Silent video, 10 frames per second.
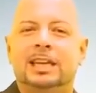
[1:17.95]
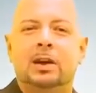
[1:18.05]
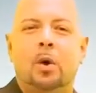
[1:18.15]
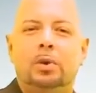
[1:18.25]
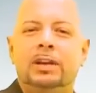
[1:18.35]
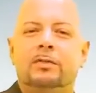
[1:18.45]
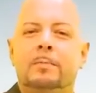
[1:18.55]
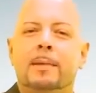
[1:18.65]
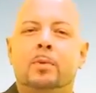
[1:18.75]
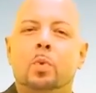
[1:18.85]
they only
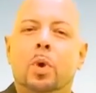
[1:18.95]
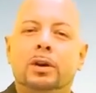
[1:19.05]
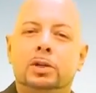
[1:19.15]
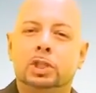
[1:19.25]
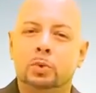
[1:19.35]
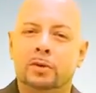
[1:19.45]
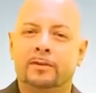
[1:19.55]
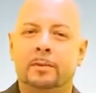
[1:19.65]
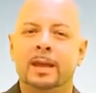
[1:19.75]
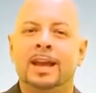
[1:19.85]
remember 1 or 2
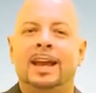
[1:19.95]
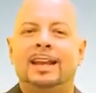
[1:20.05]
of them,